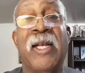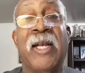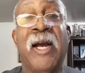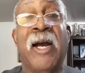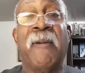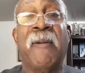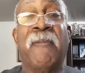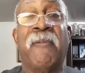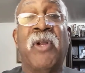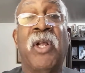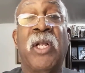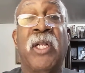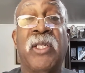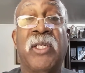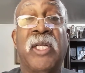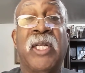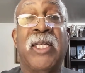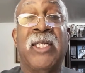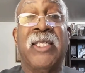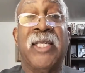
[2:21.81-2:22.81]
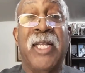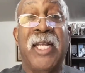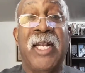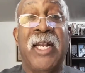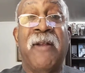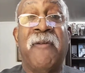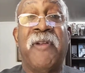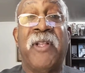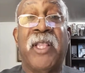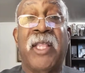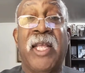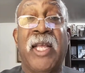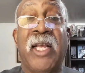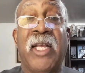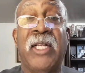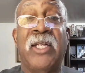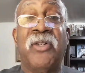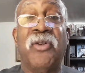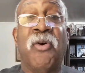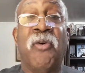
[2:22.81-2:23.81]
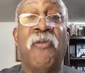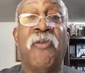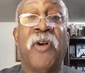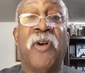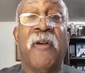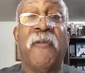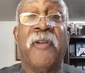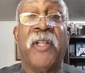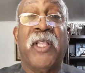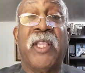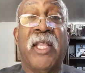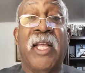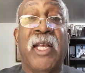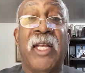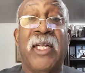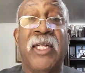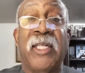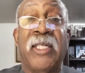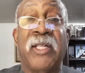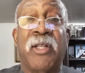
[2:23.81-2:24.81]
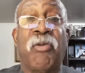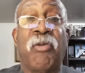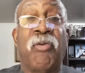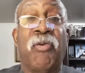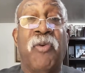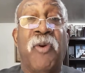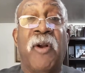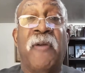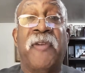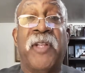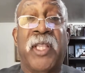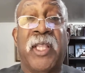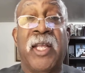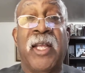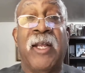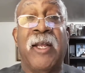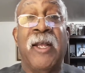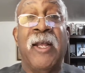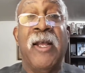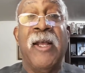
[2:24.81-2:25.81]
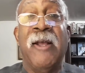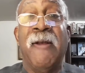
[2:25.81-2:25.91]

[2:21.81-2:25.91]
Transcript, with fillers: God is, is in everything. He's over everything. He's through everything.